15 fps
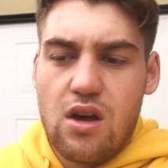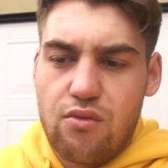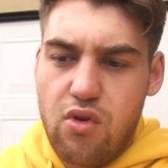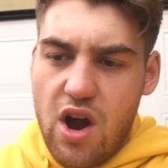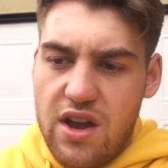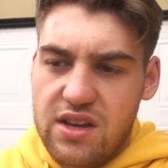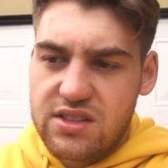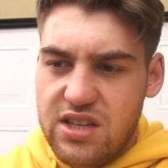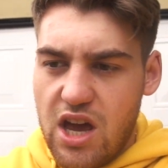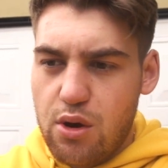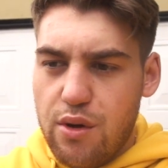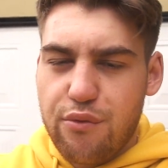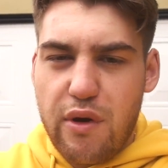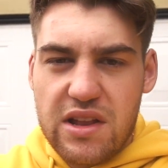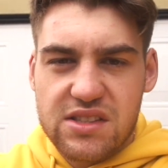Right, so
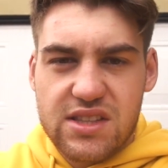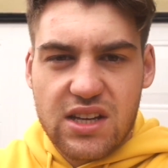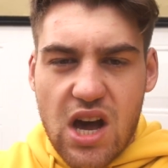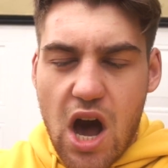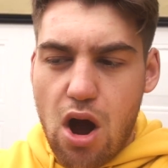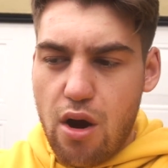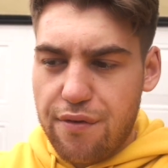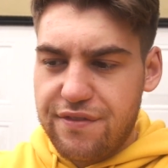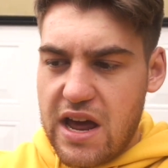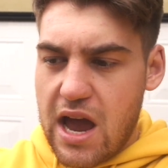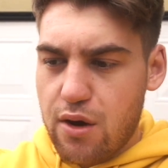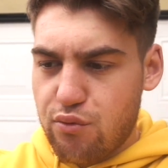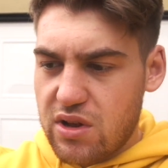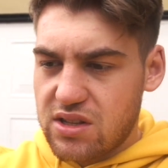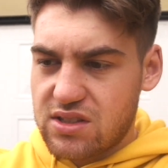we've rinsed the car off
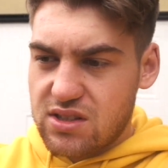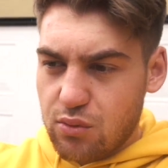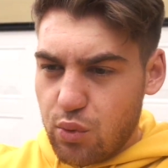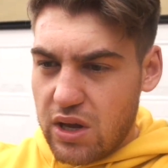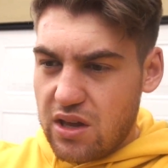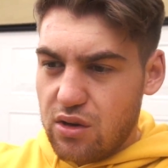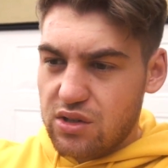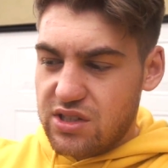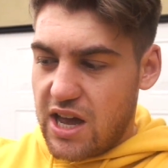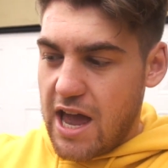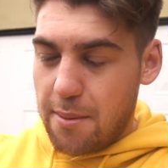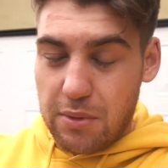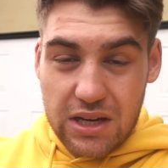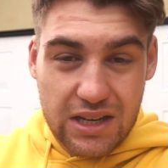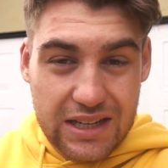now, rinsed the wheels. I
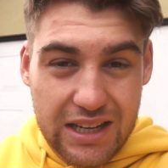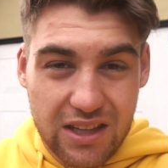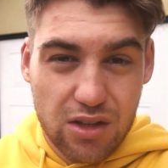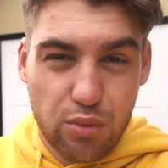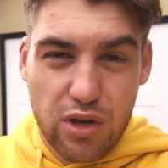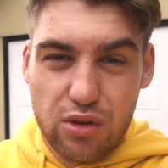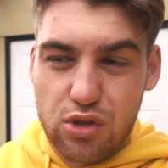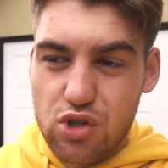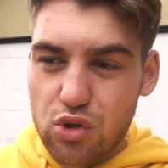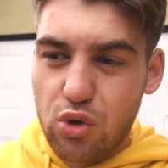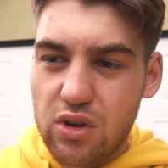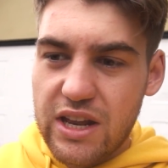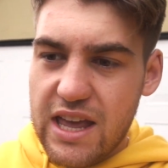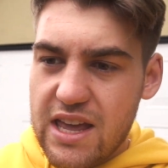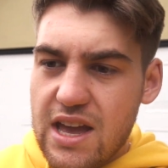am going to clean the wheels
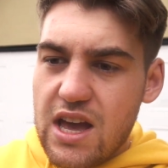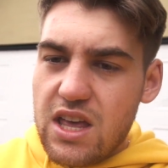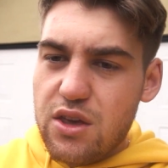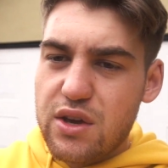shortly.